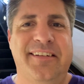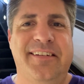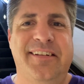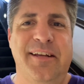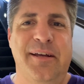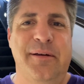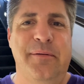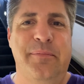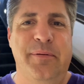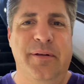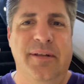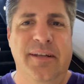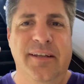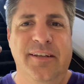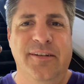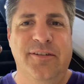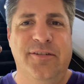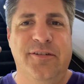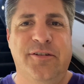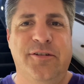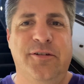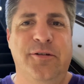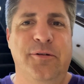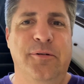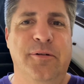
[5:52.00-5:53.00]
tip,
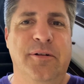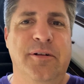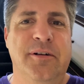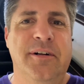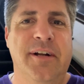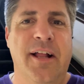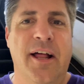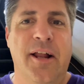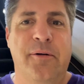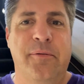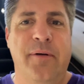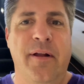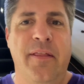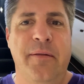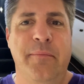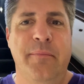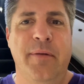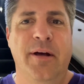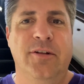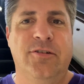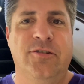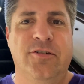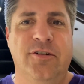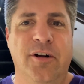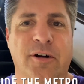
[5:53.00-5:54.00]
is to learn how to ride the
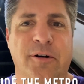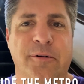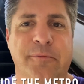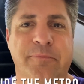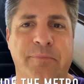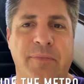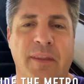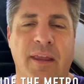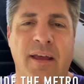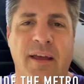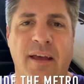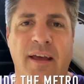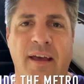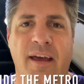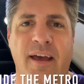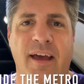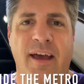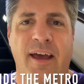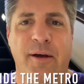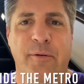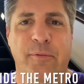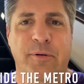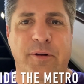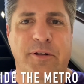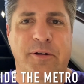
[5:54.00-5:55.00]
metro.
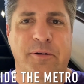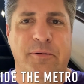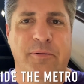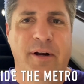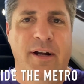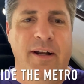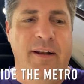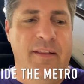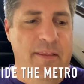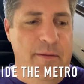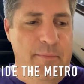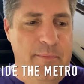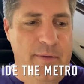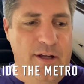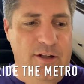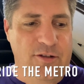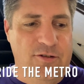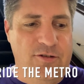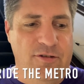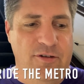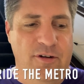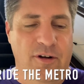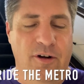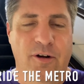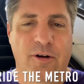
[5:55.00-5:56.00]
And when you're riding the
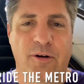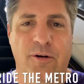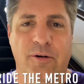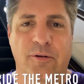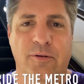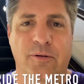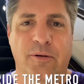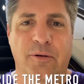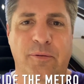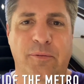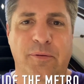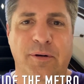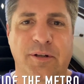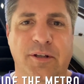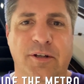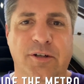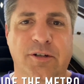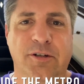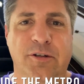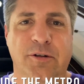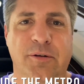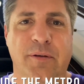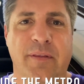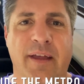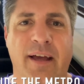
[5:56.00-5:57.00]
metro, when
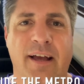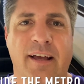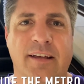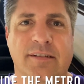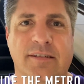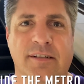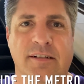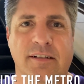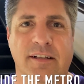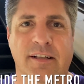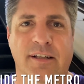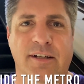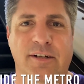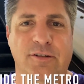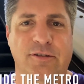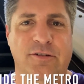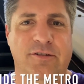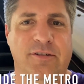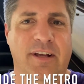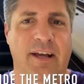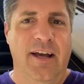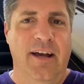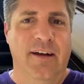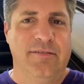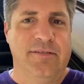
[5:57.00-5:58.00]
you're doing the escalators,
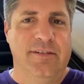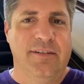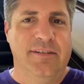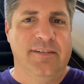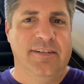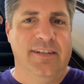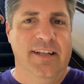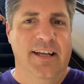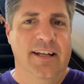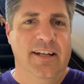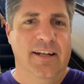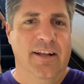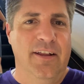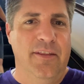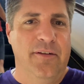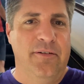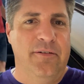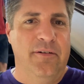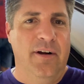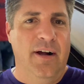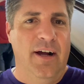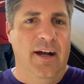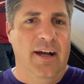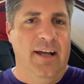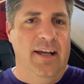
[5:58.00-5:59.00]
you have to stand on the
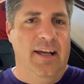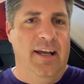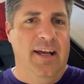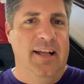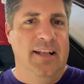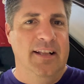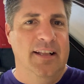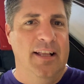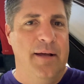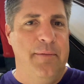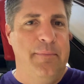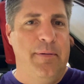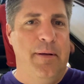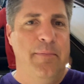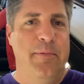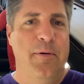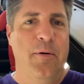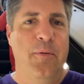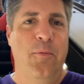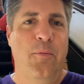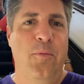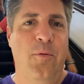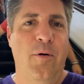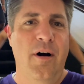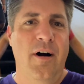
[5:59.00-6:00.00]
right and let people
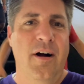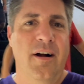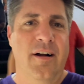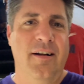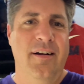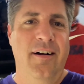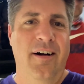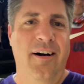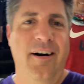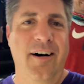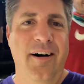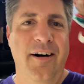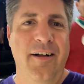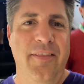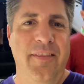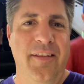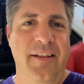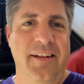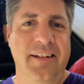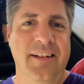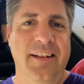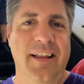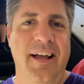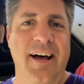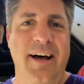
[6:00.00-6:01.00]
walk on
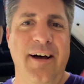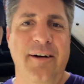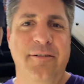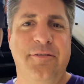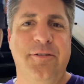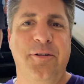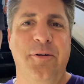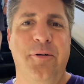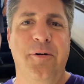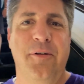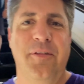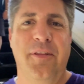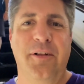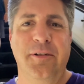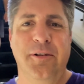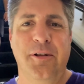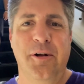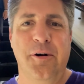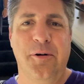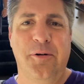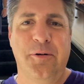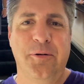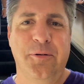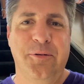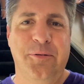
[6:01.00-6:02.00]
the left, or the
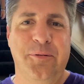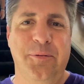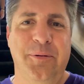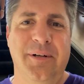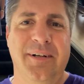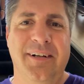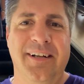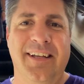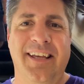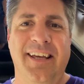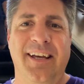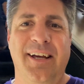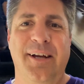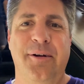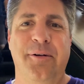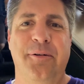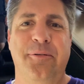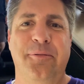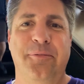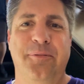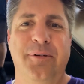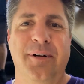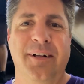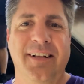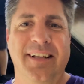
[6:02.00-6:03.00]
locals will get
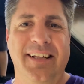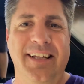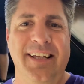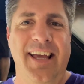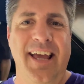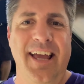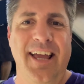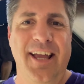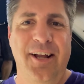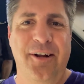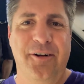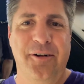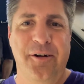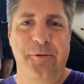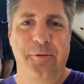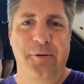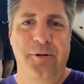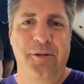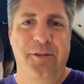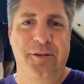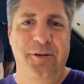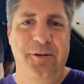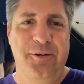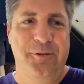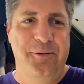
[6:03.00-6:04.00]
really angry
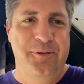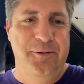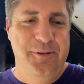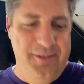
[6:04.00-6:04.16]
with you.